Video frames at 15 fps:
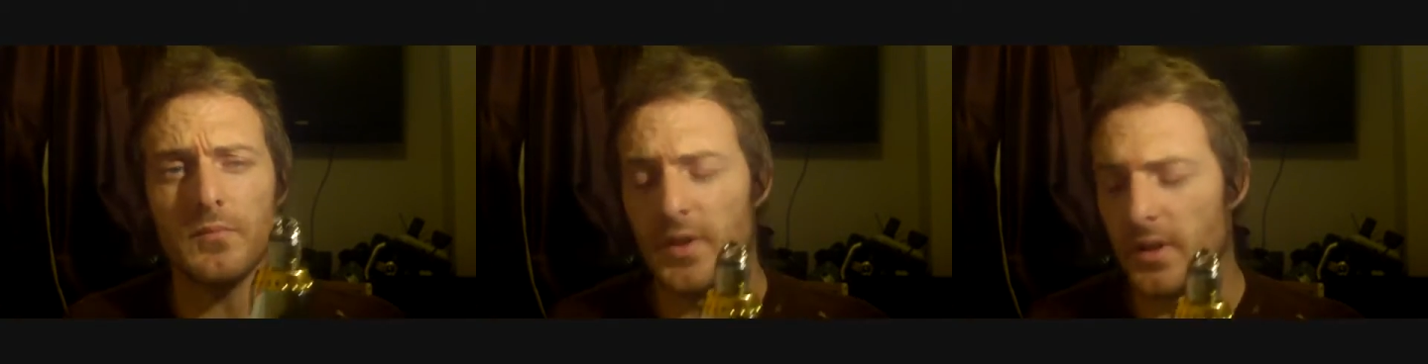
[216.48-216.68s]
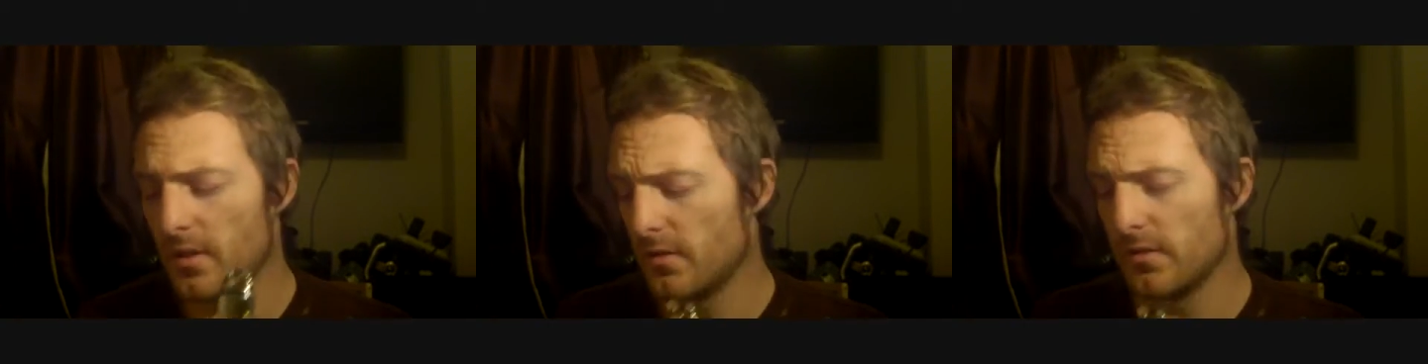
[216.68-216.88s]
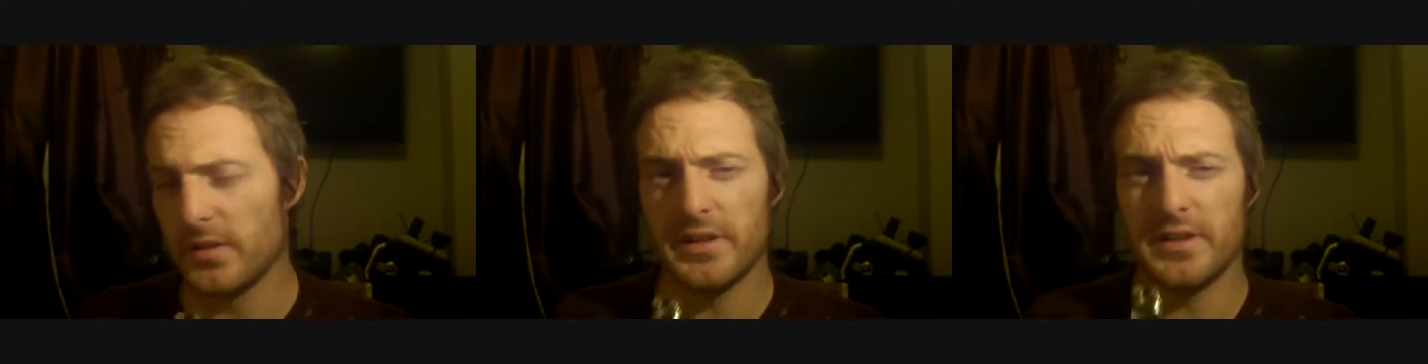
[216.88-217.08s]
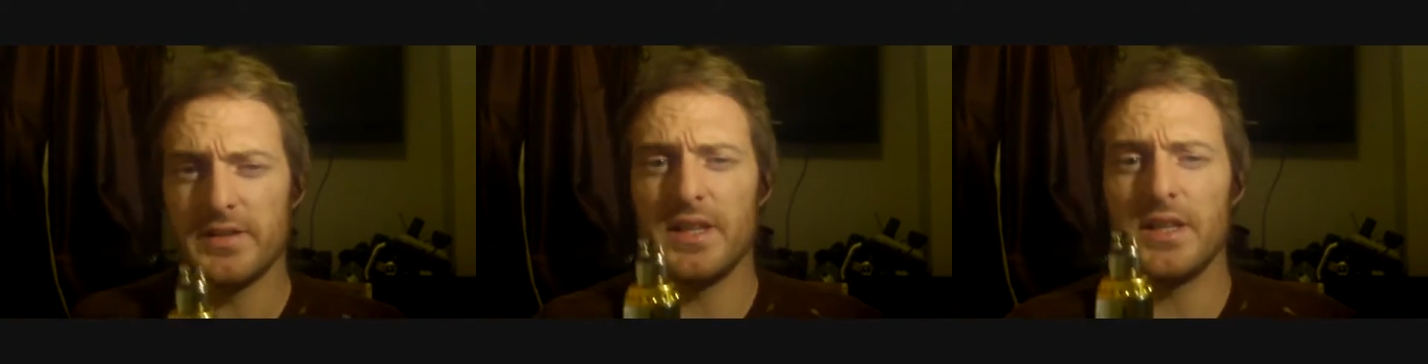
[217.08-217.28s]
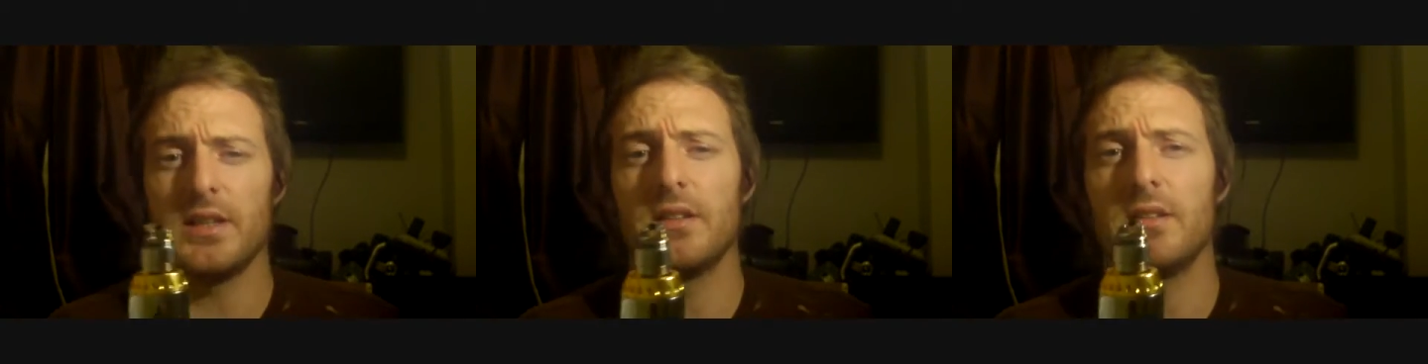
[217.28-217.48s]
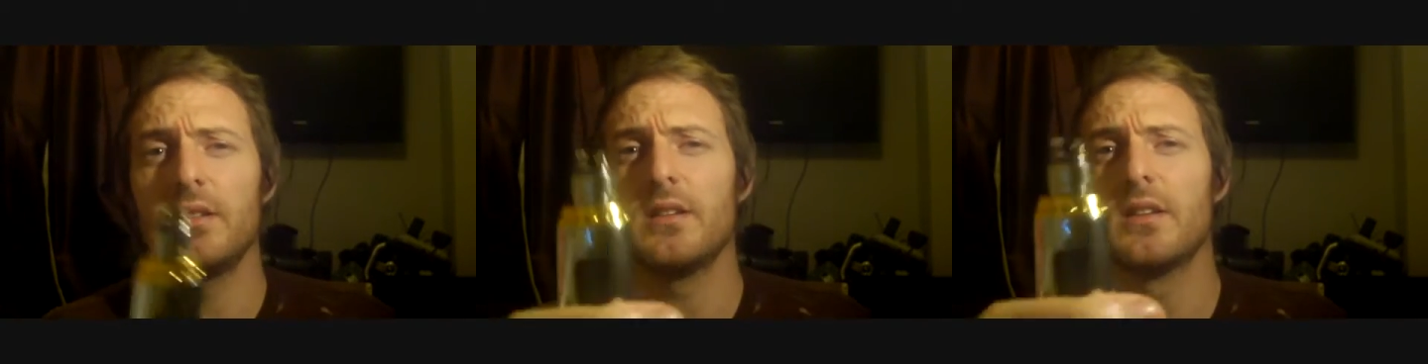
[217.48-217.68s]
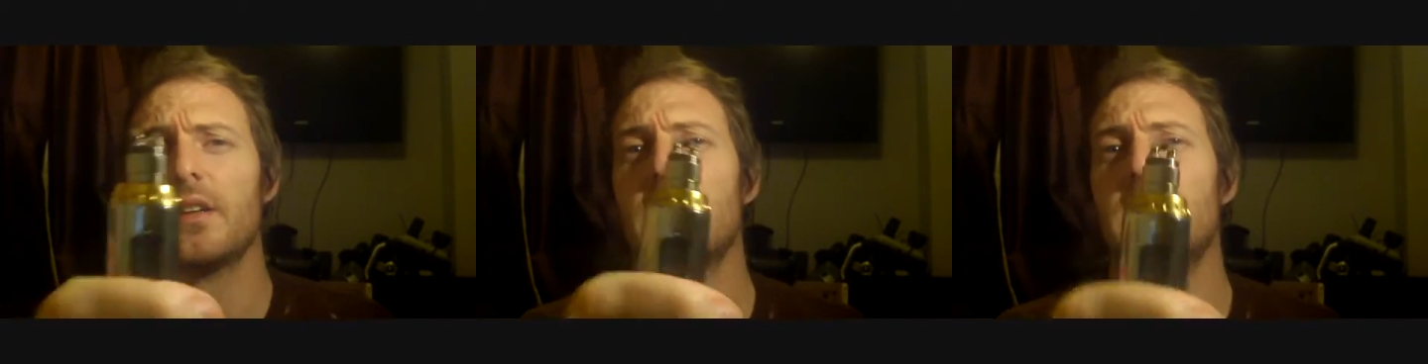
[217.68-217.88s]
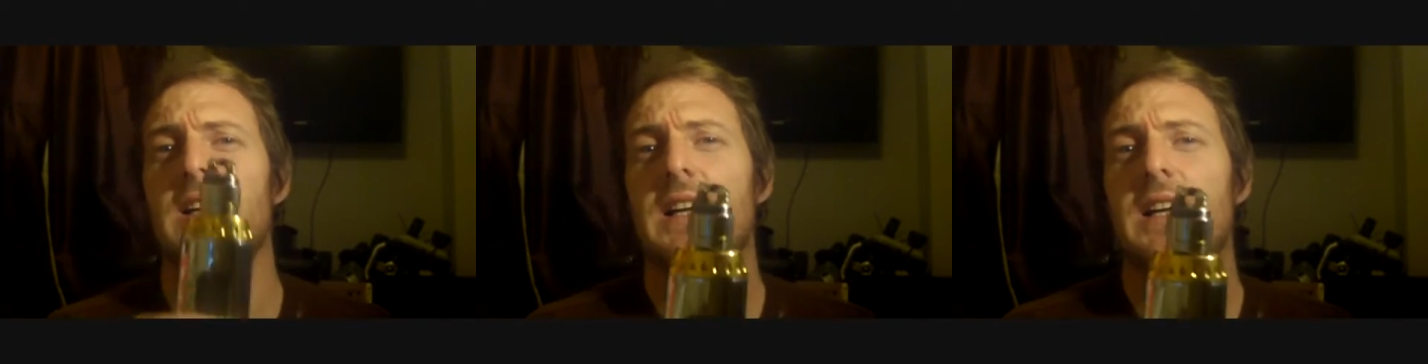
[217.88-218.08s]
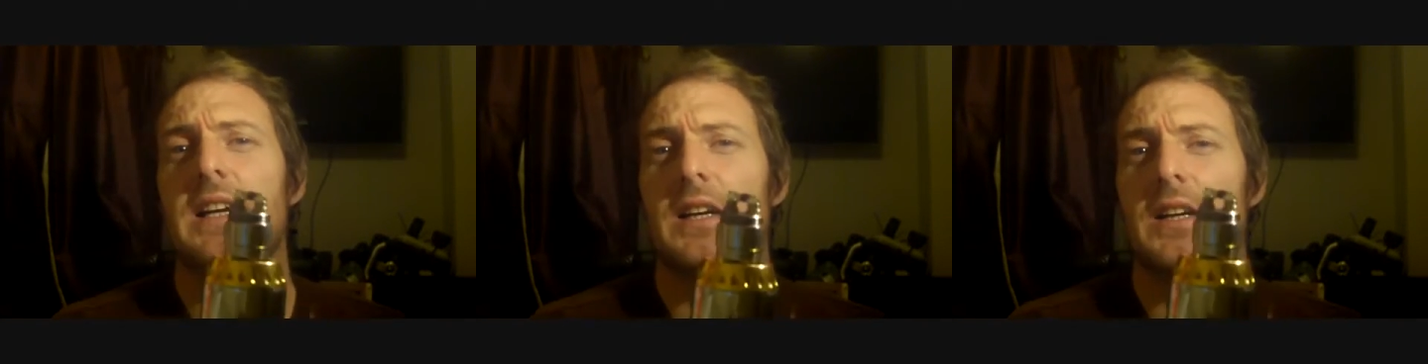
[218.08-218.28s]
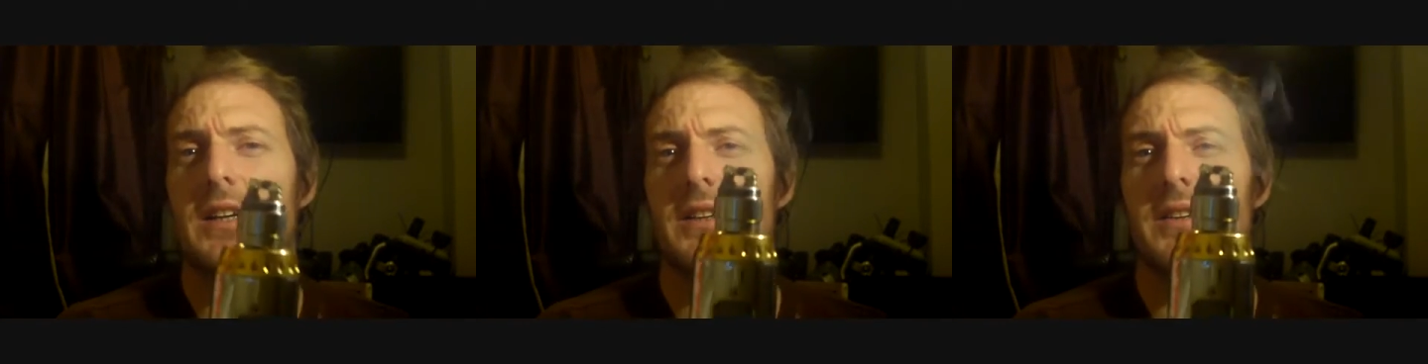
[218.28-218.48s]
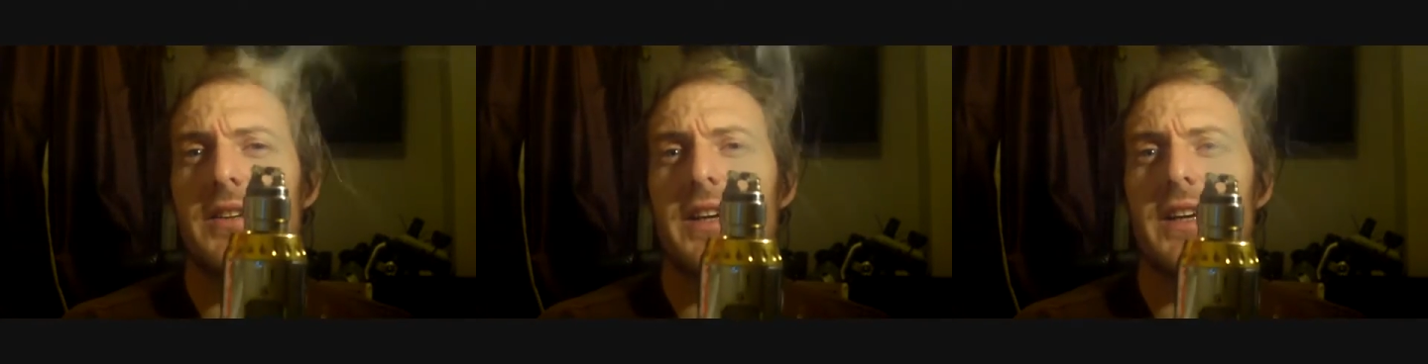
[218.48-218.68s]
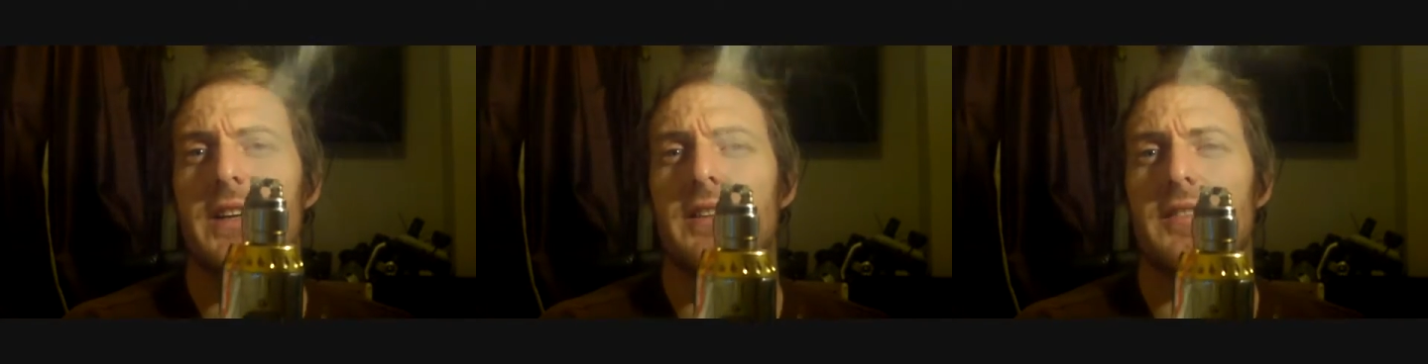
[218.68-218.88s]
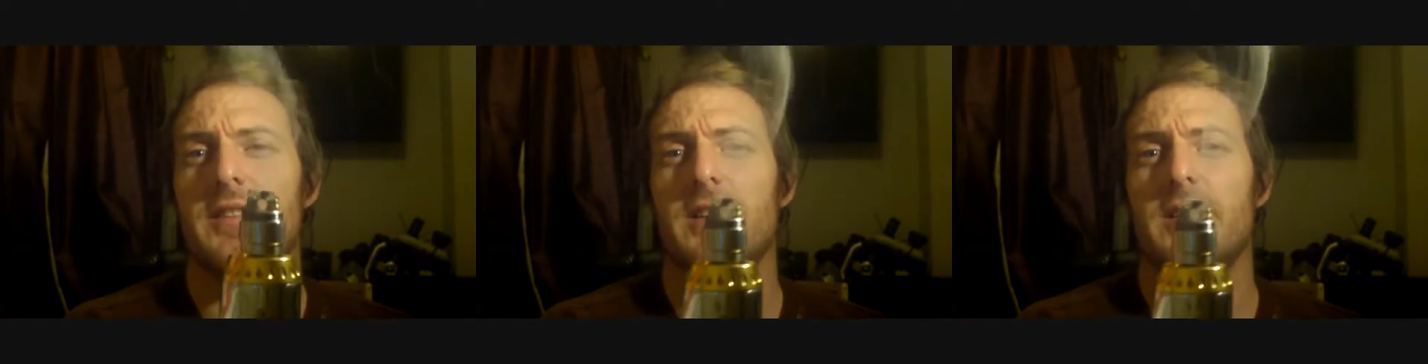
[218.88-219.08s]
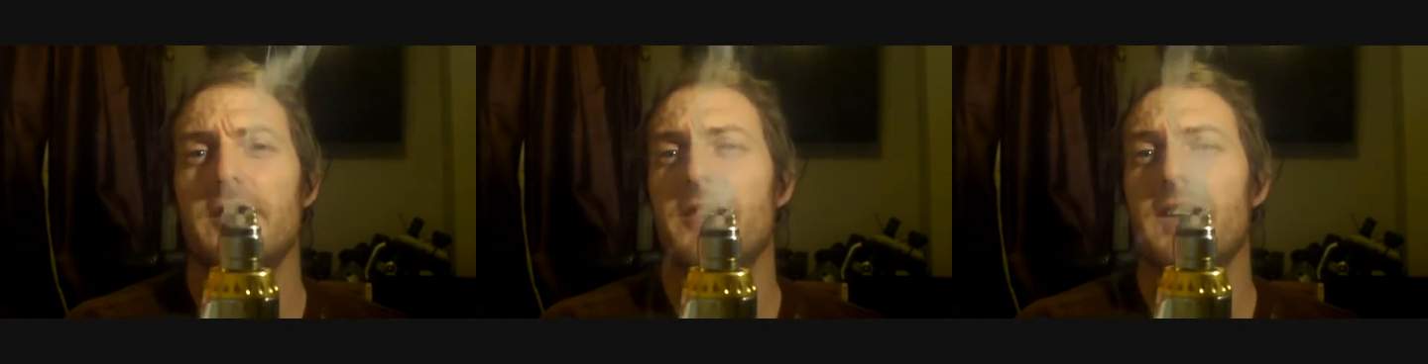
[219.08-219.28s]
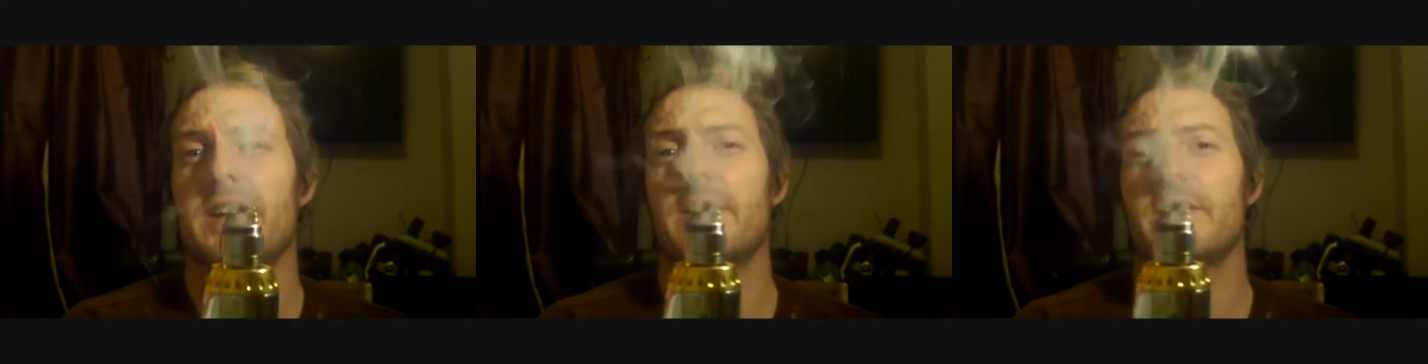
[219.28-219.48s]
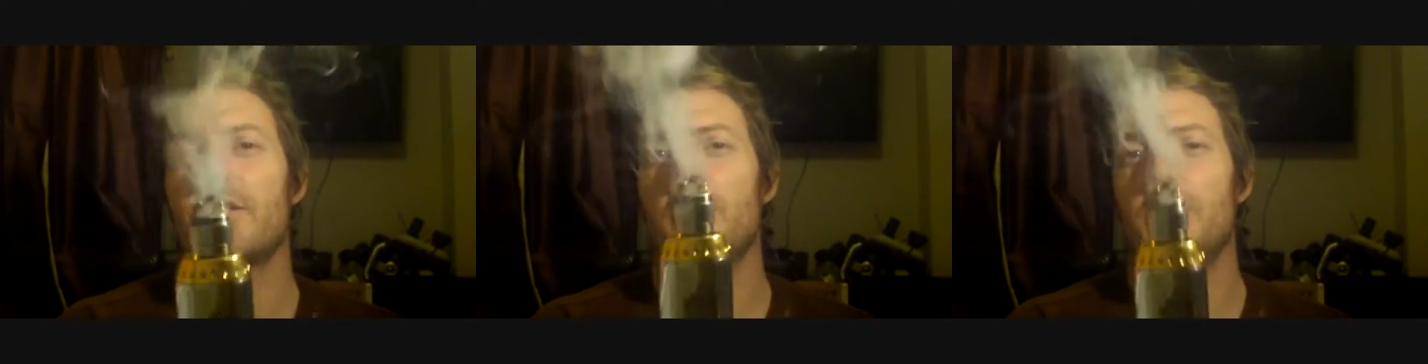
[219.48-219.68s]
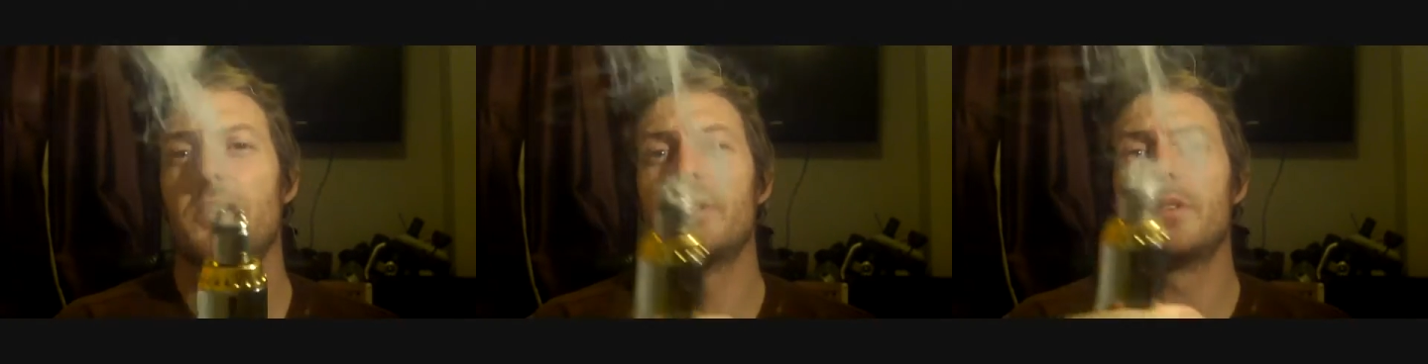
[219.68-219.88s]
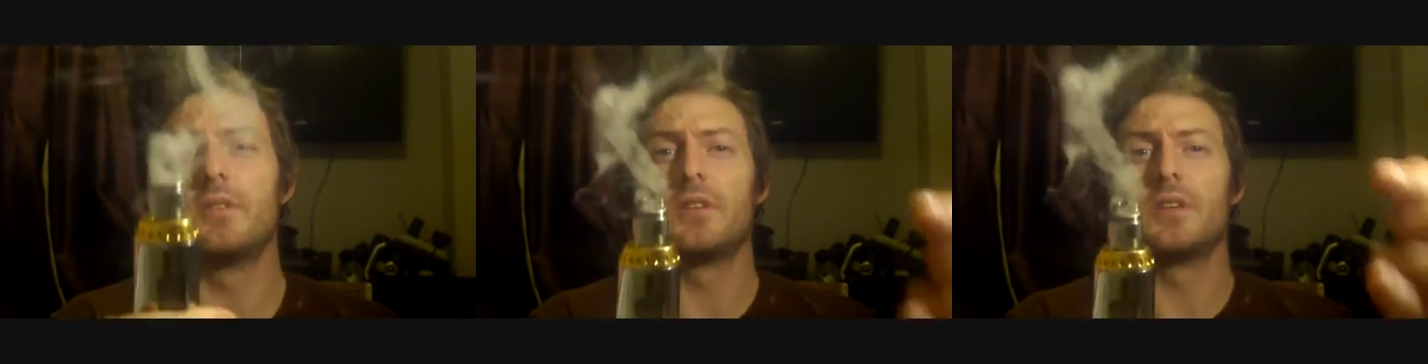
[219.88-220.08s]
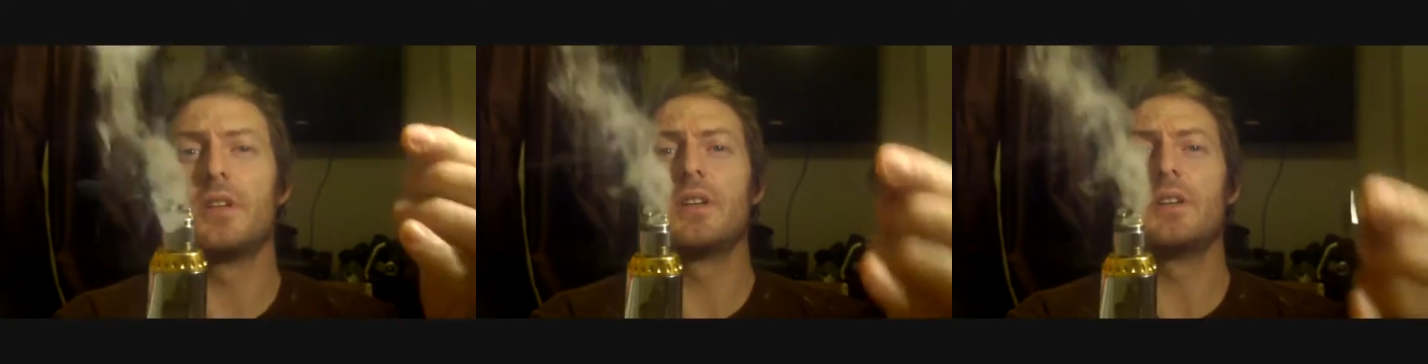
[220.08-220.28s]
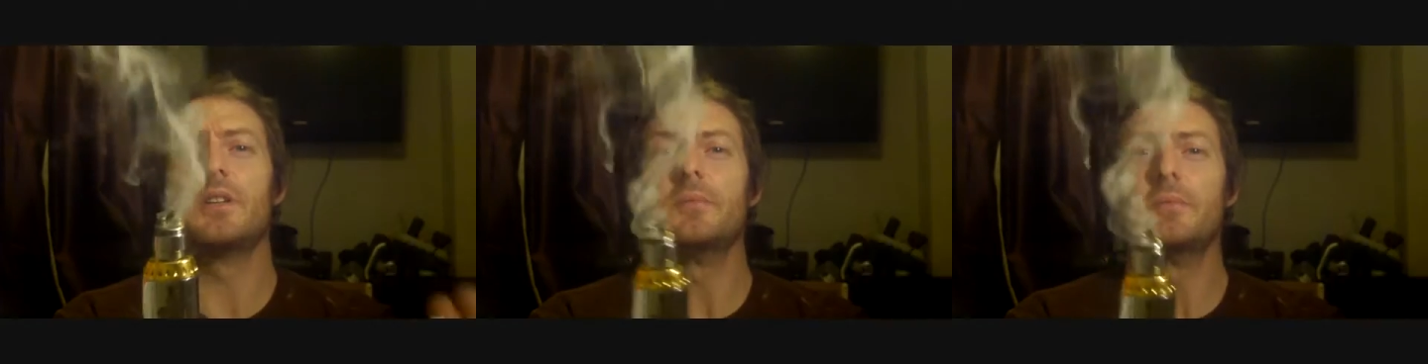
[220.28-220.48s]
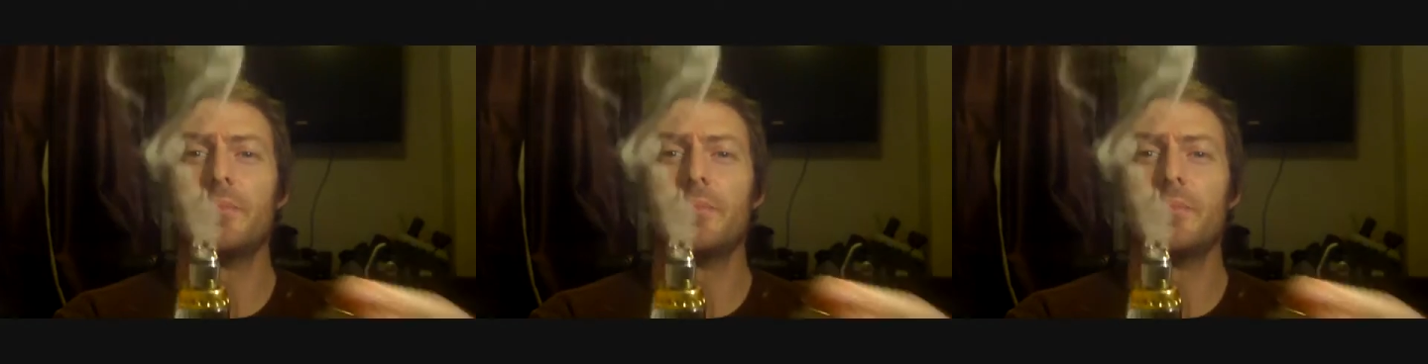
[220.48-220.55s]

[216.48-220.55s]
hold on a second, and then it fires up and